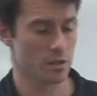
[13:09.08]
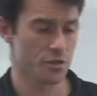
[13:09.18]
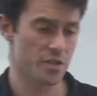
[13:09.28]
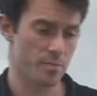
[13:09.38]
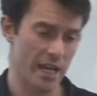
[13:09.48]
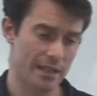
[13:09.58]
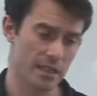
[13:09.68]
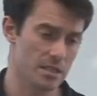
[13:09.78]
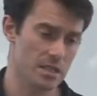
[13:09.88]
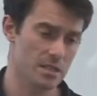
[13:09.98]
countries'
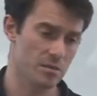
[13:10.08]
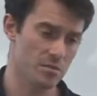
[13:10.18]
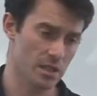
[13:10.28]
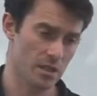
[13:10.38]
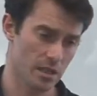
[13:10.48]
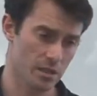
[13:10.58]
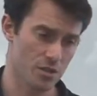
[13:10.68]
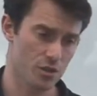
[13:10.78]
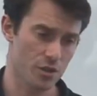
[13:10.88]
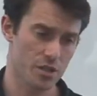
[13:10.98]
banking systems and, and
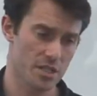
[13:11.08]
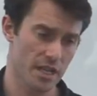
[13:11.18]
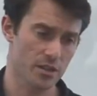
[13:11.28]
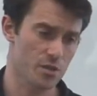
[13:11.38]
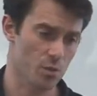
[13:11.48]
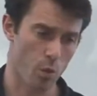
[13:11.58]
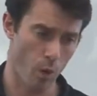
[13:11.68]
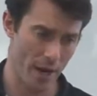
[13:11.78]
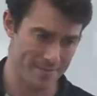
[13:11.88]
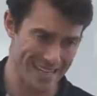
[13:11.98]
construction sectors were
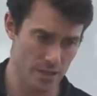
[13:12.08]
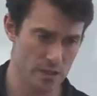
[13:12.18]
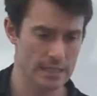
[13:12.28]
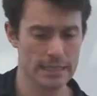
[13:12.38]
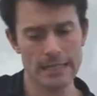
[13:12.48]
wiped out.